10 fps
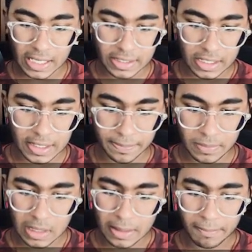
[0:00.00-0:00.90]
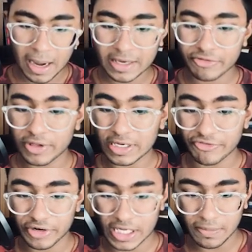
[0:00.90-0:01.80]
And um, black is very
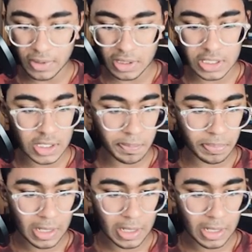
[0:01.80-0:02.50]
comfortable here.